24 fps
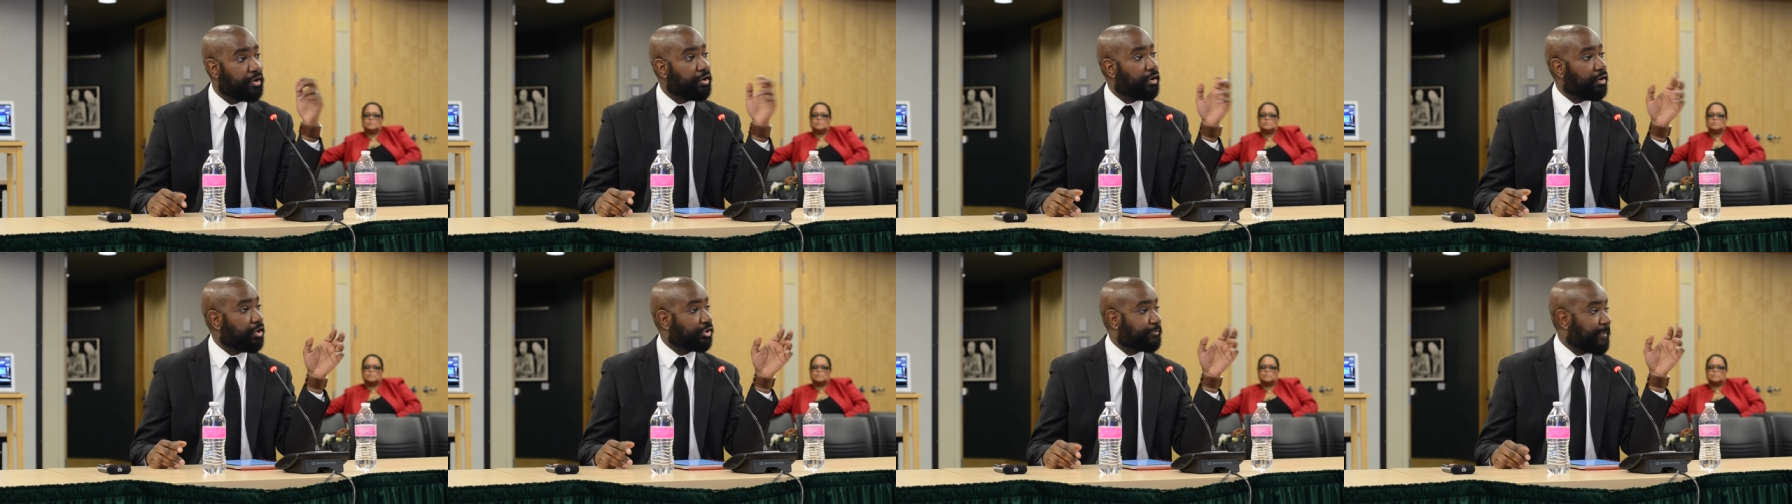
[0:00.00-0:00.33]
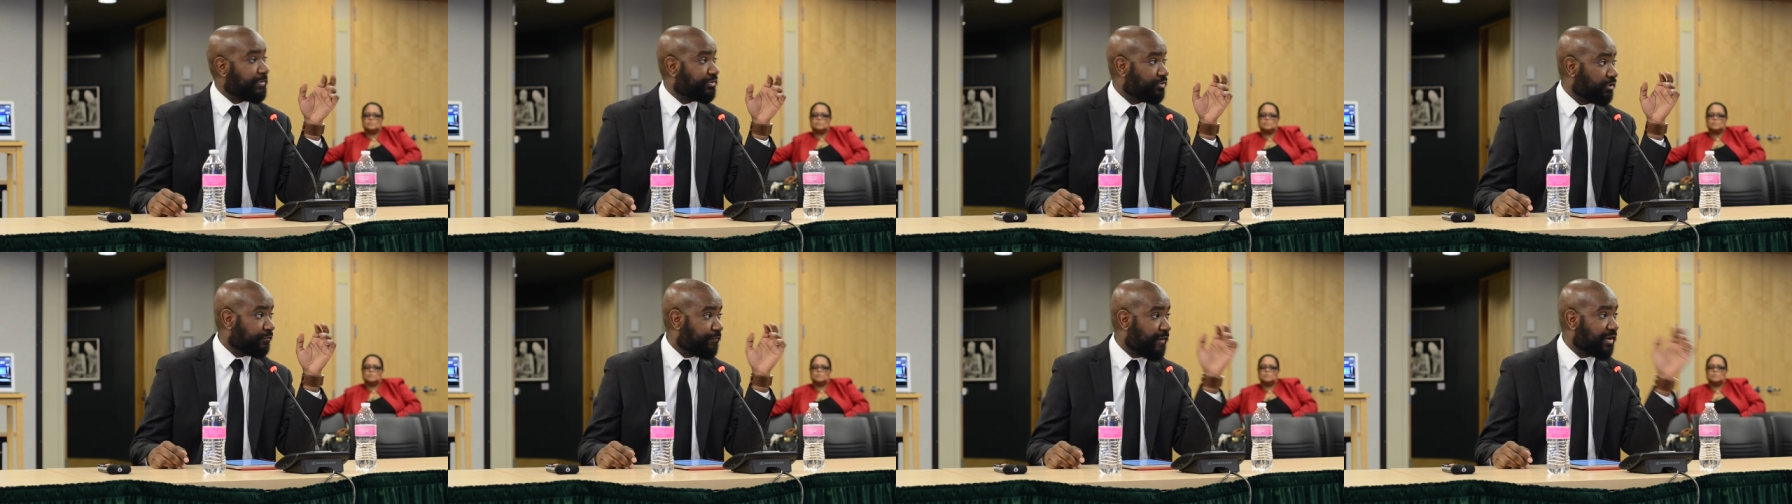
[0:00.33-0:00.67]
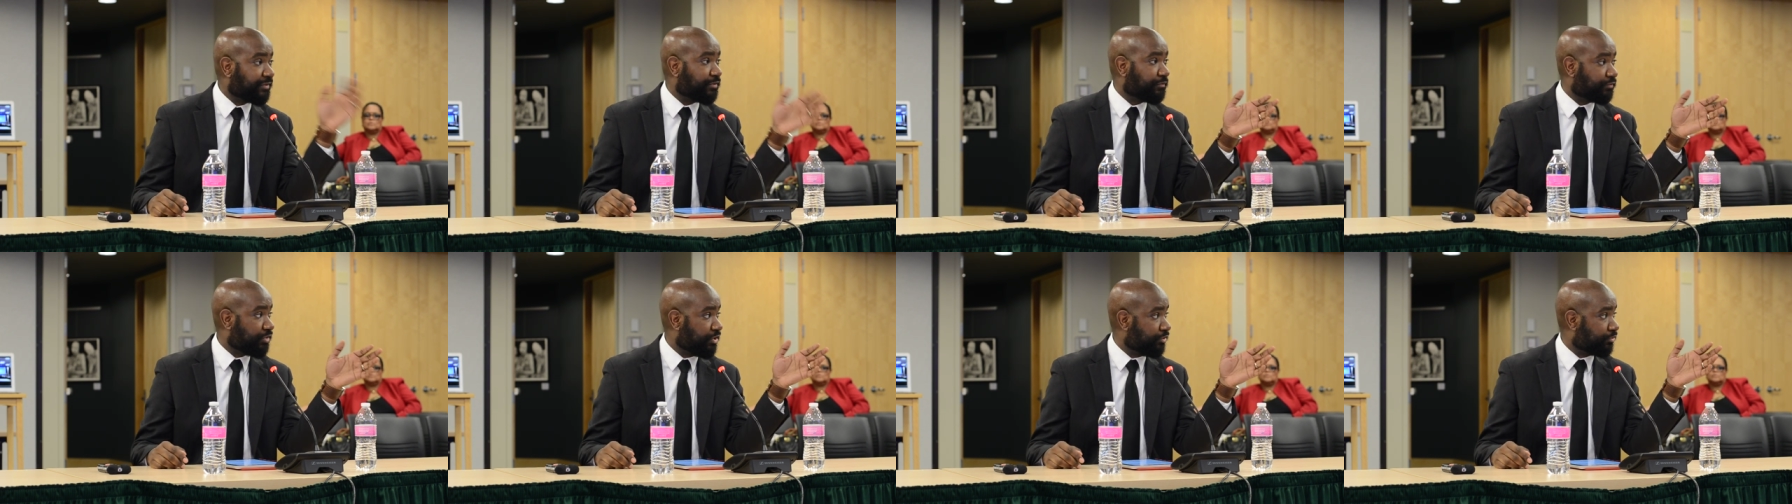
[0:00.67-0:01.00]
especially
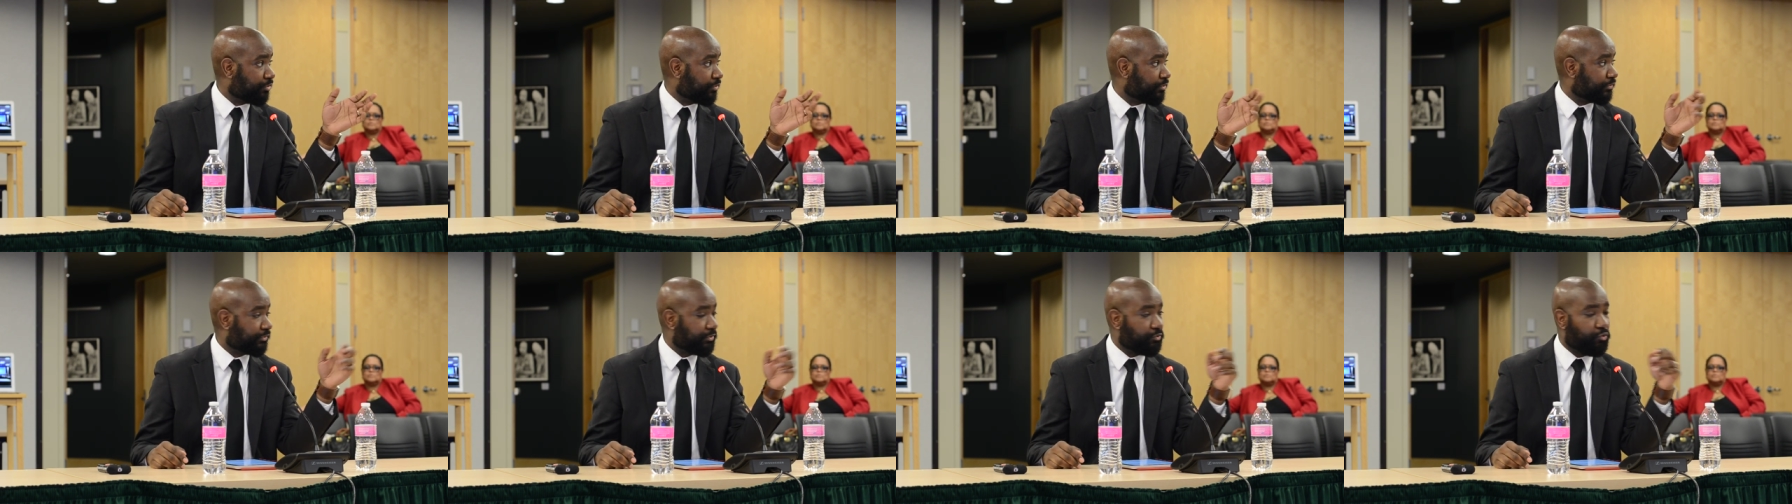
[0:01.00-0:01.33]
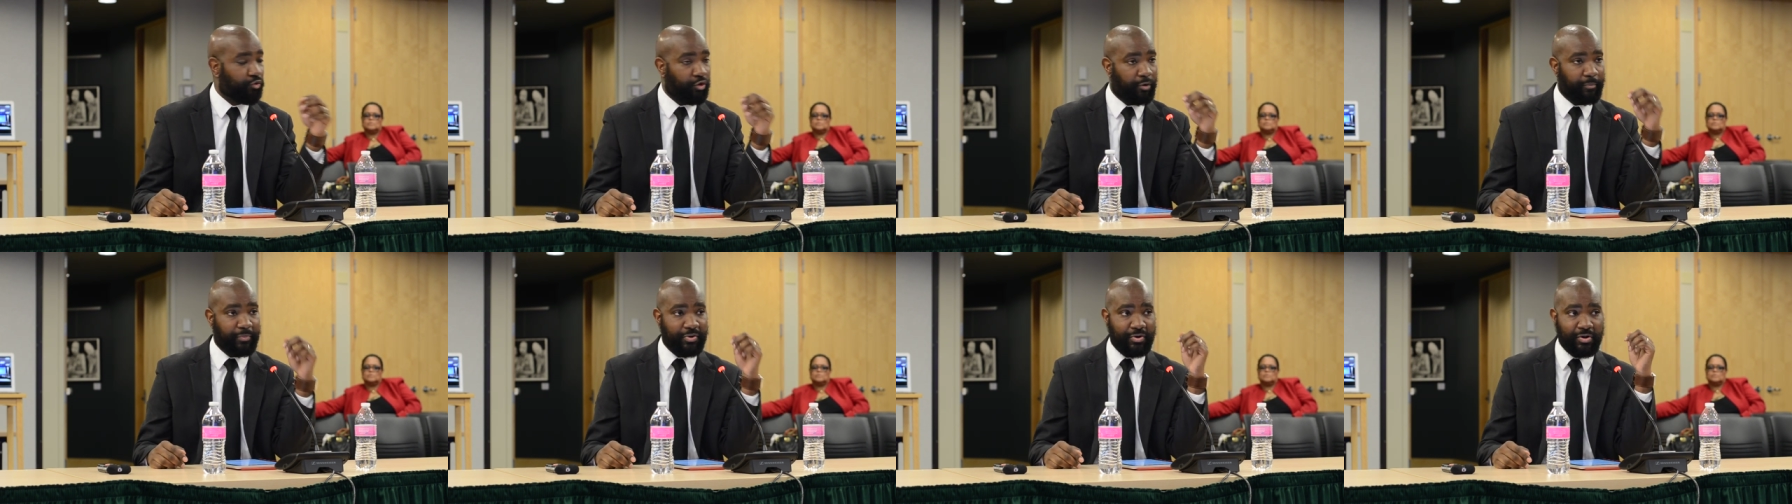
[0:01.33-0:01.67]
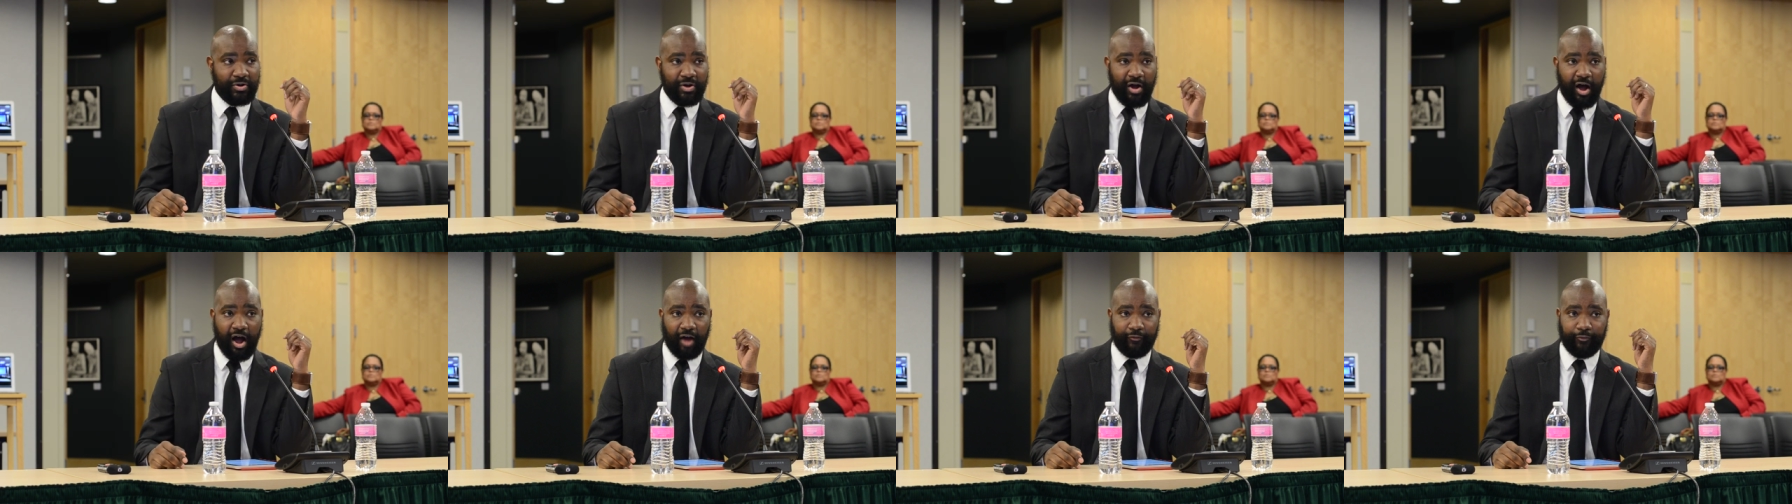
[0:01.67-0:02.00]
effective teachers, who are being
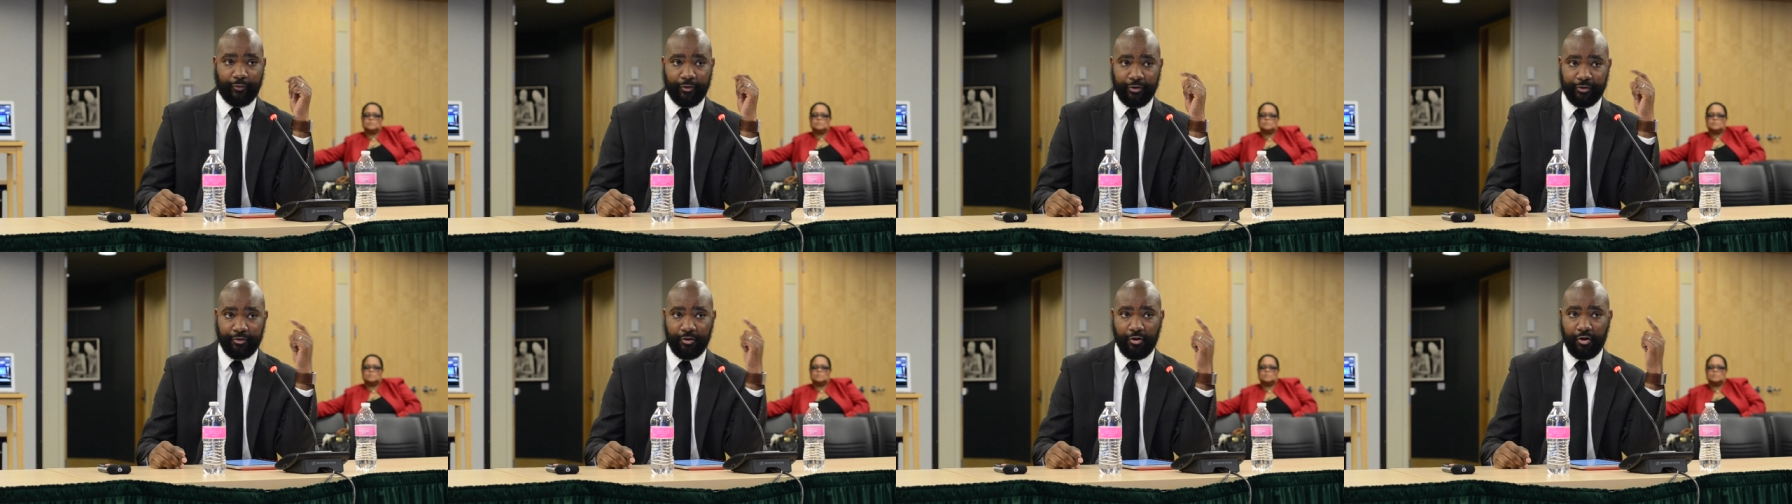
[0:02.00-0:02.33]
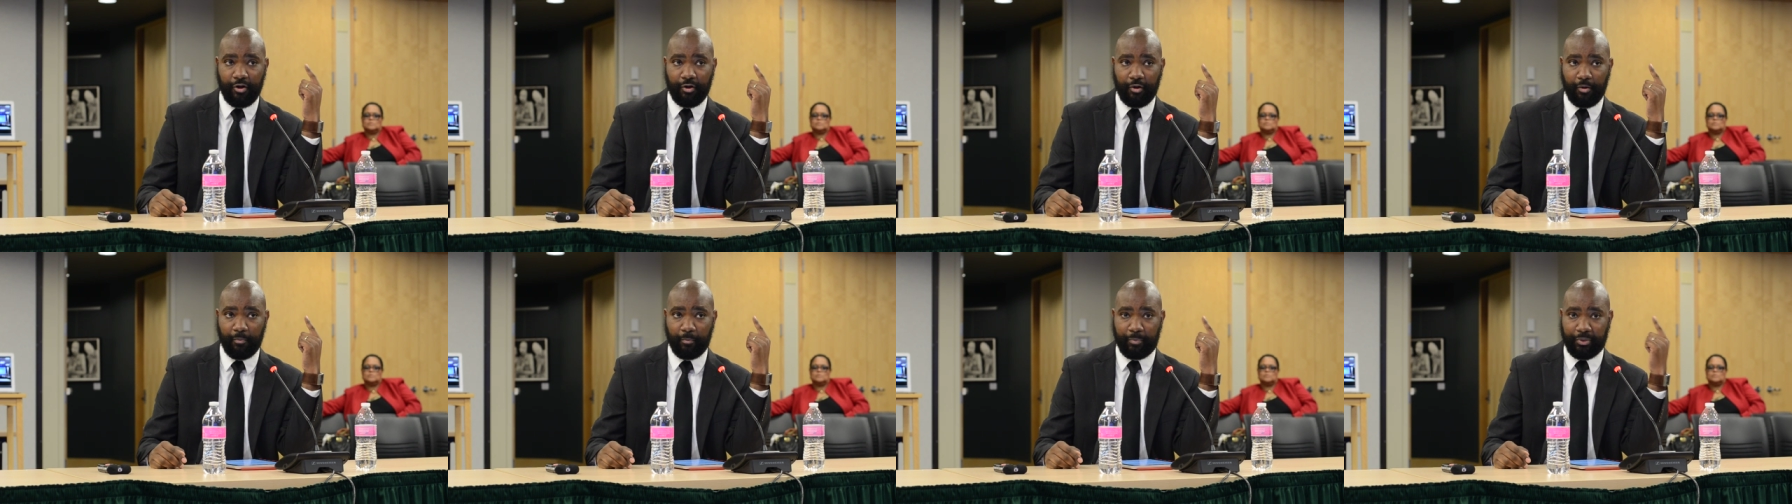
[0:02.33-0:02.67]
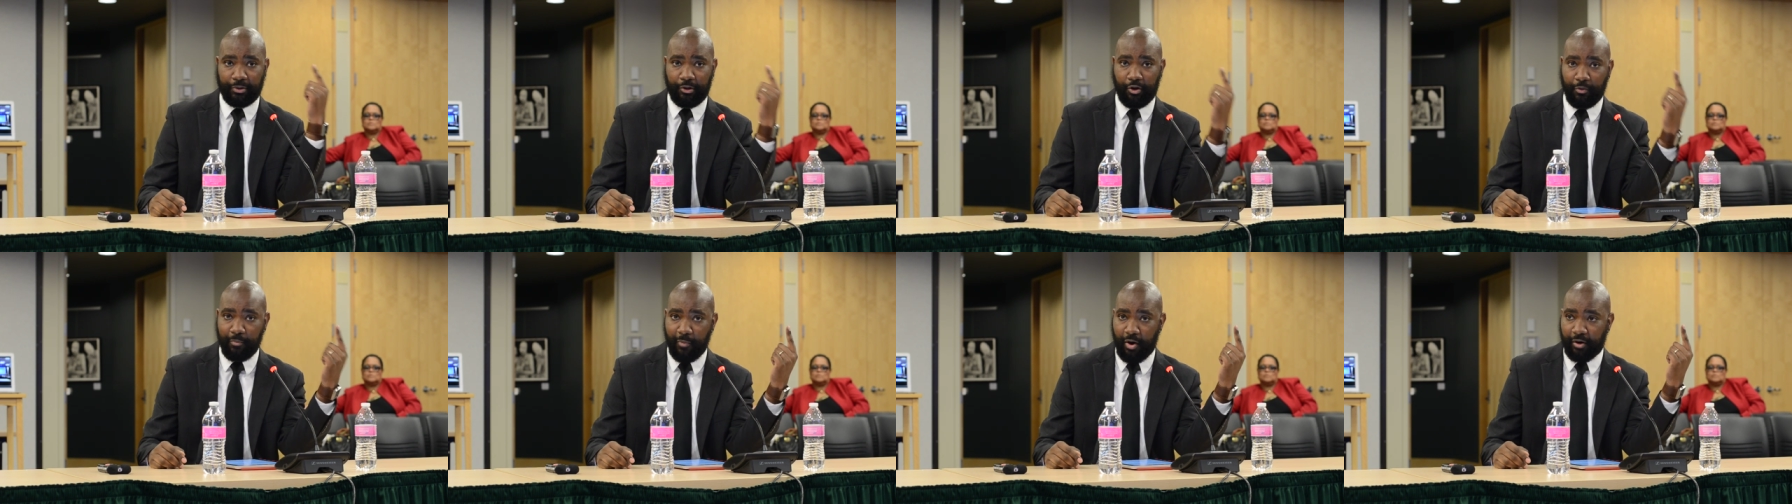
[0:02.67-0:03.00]
offered
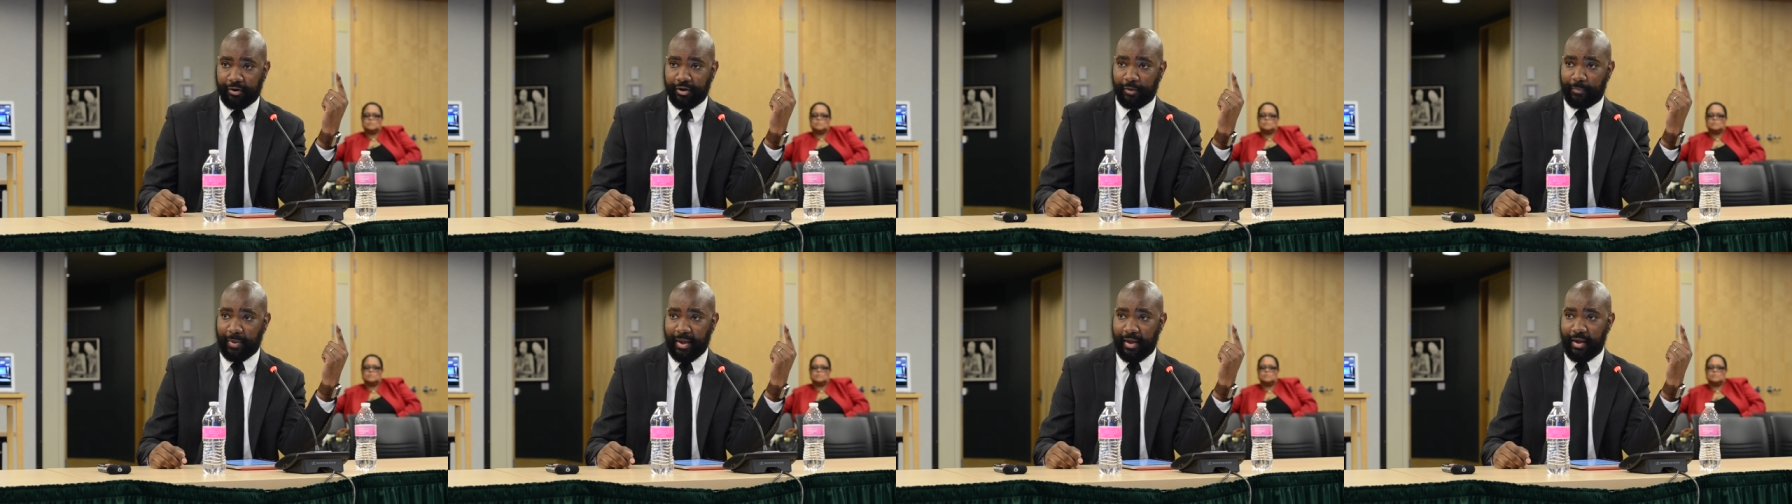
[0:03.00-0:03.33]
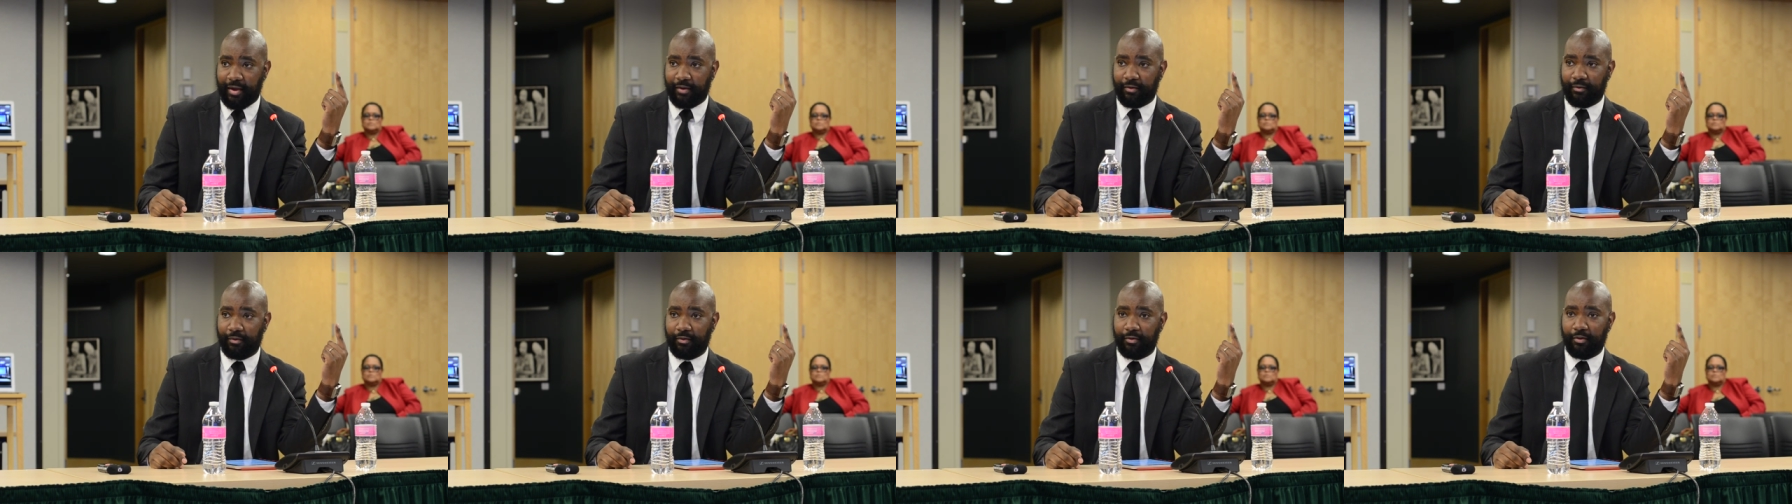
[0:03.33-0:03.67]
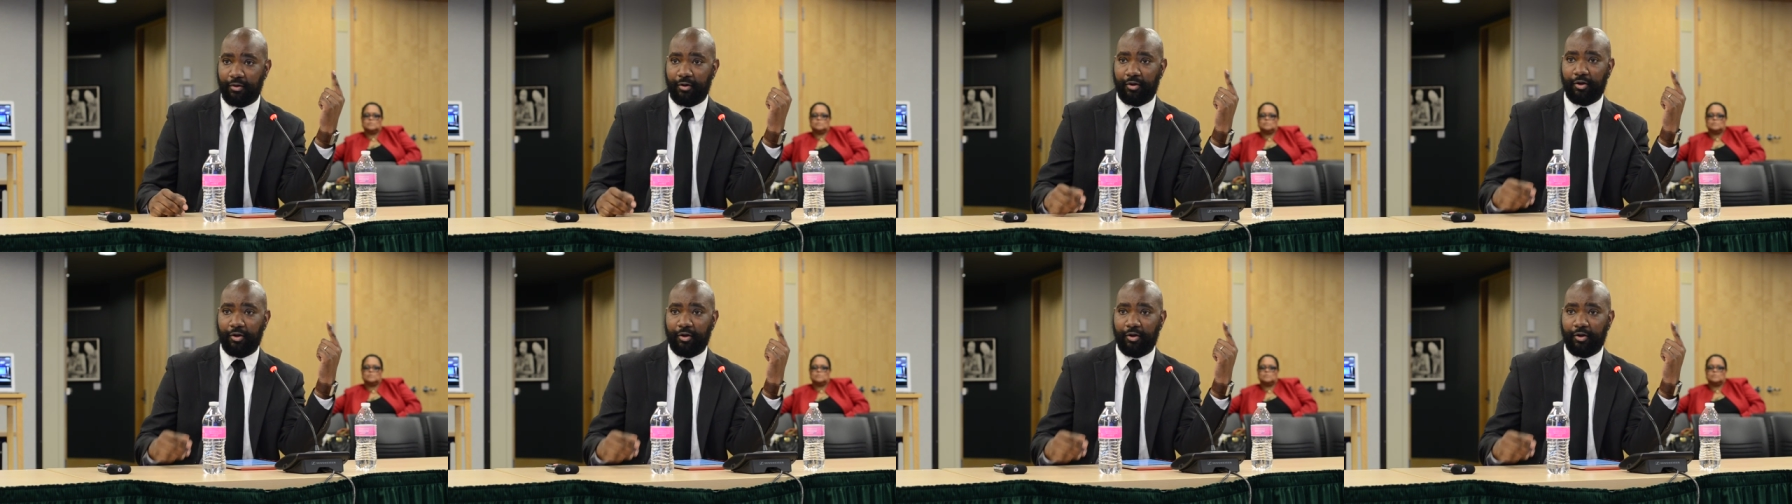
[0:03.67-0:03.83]
below market pay,